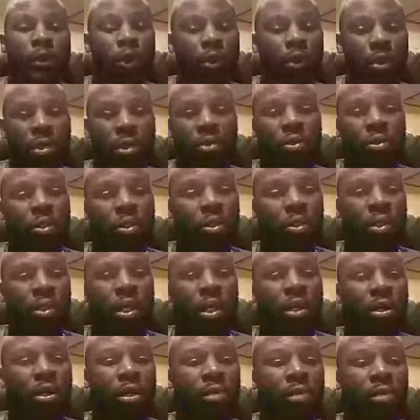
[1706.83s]
do it, you
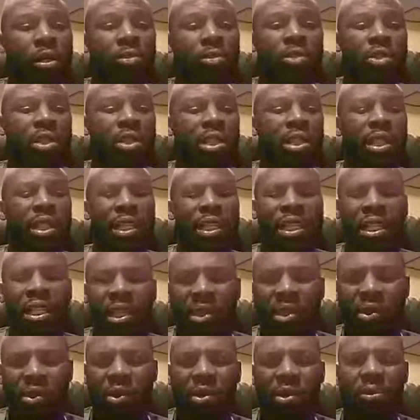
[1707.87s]
know. He was just
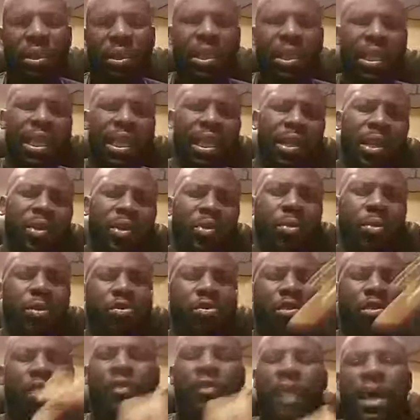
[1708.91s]
leaning on me, laying on me,
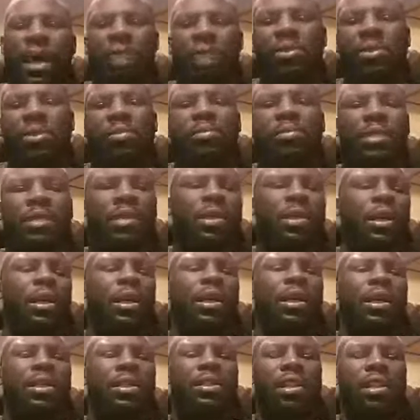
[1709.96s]
roughhousing me,
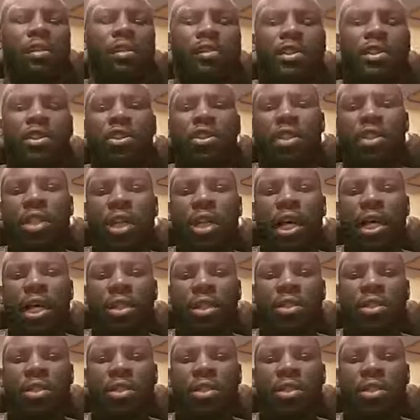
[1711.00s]
stuff he should have got